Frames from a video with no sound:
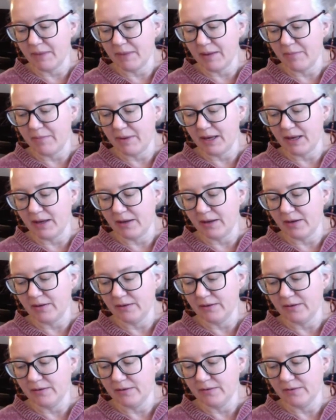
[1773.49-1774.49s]
maybe
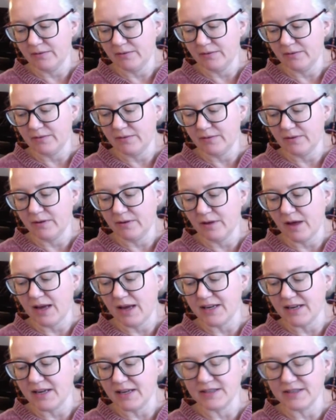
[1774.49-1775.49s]

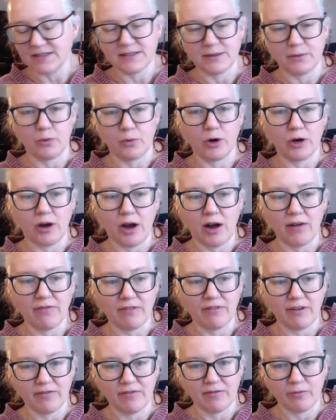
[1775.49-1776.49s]
ideas to work off
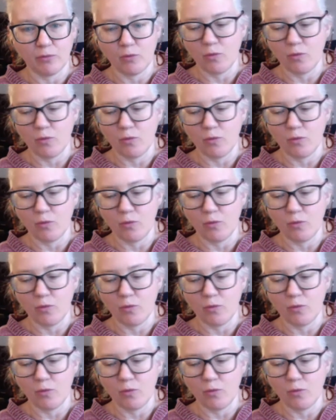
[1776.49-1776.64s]
of.